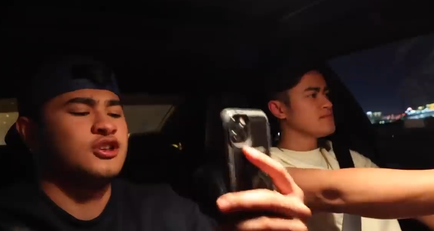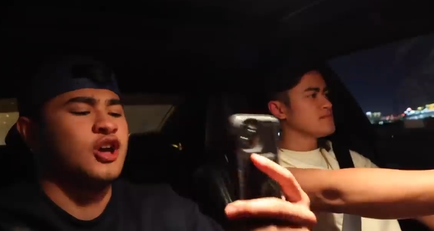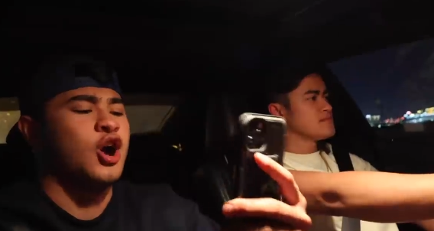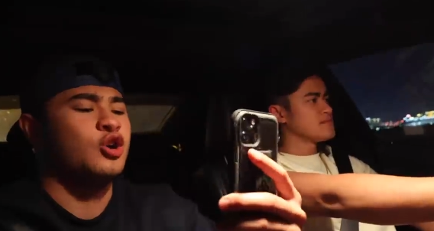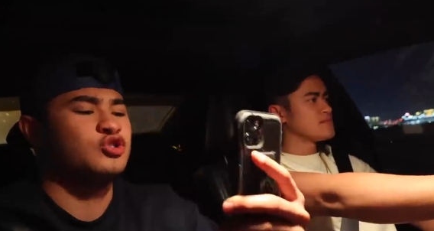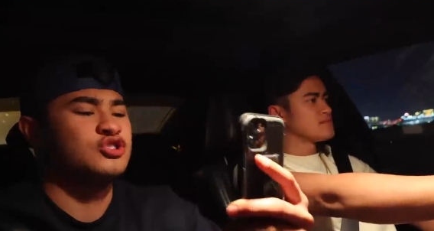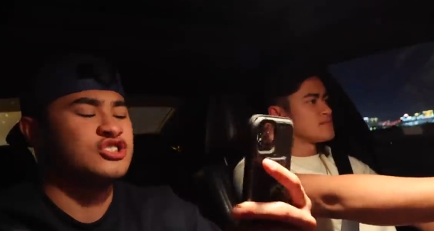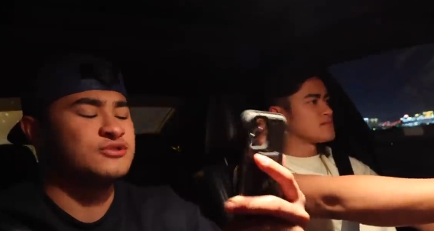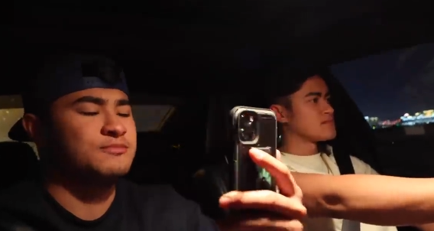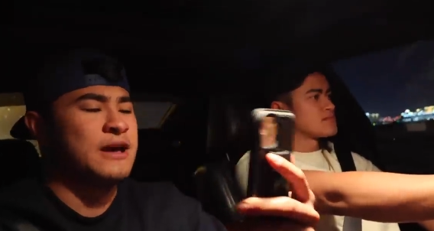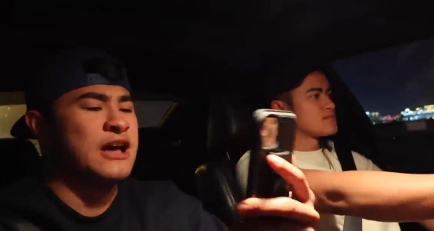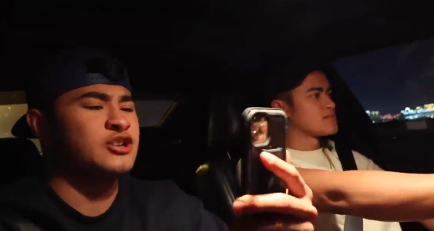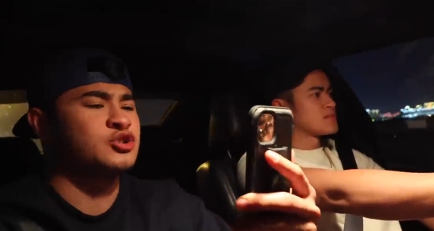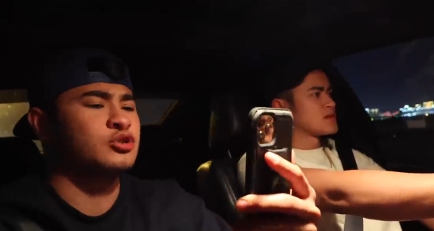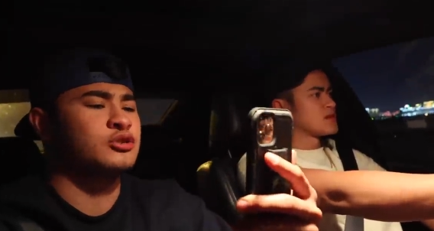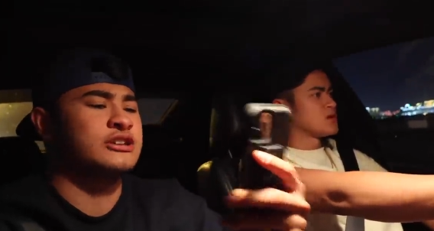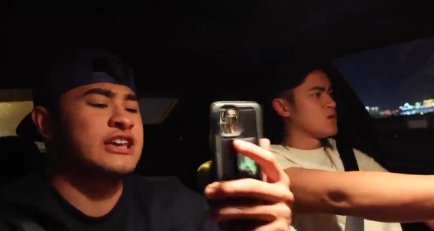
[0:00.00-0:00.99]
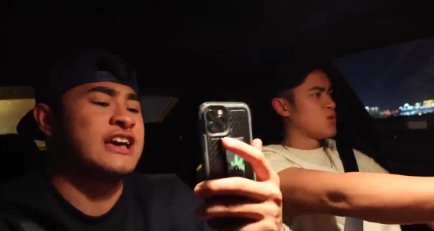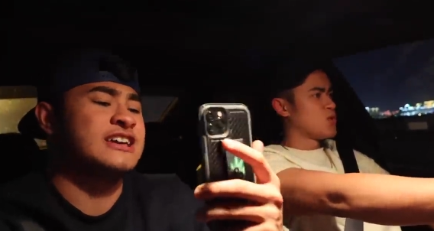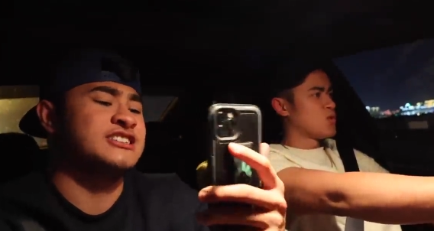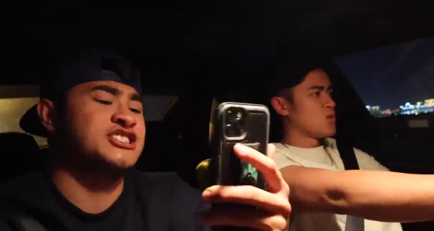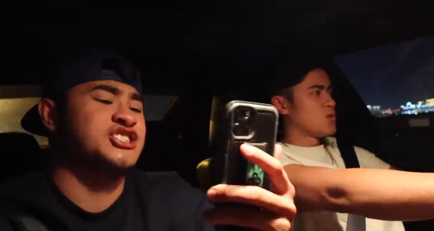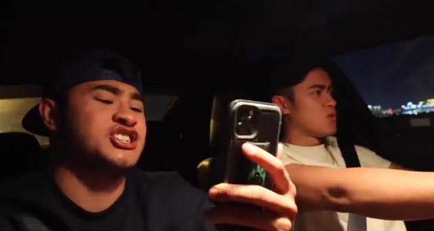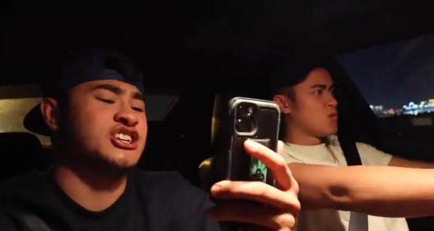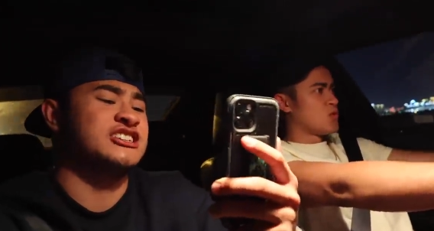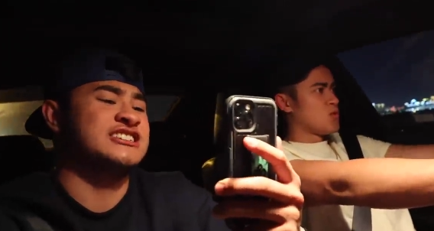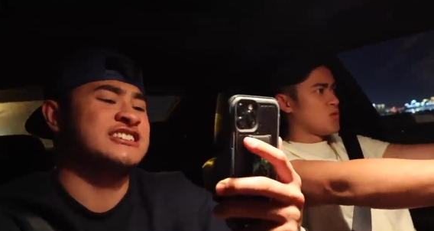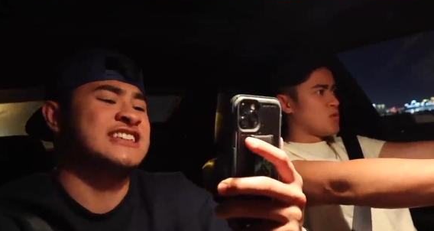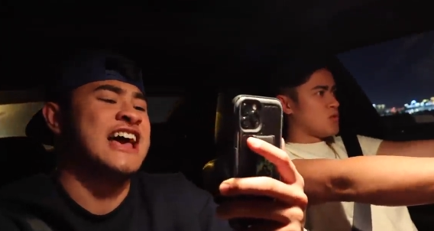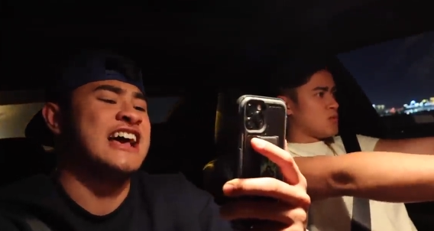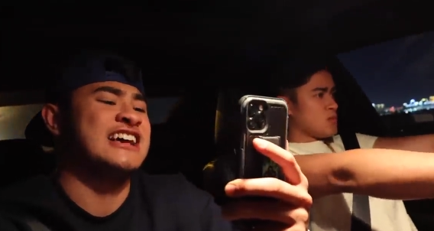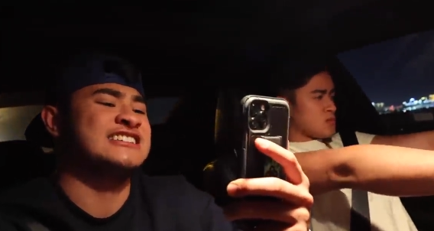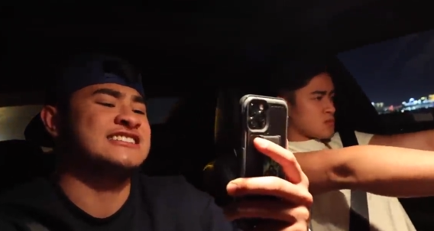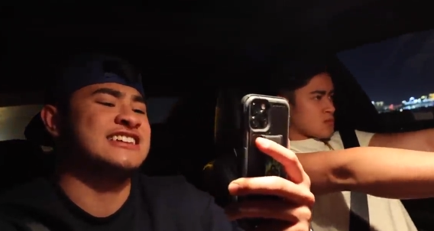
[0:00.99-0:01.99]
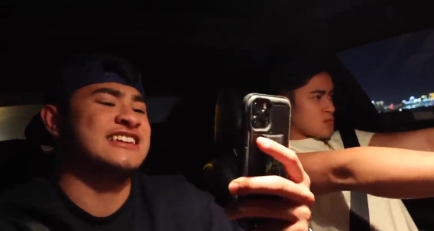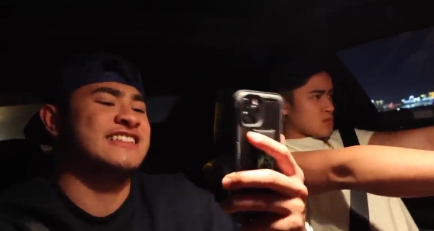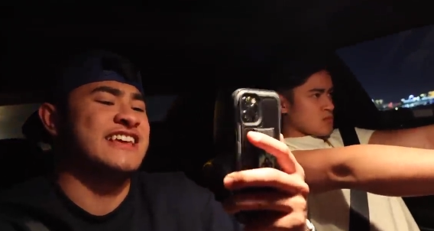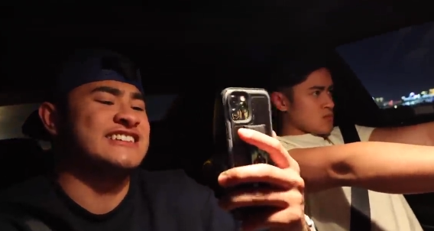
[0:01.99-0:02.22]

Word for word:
Speaker 1: Yo, special guest just texted.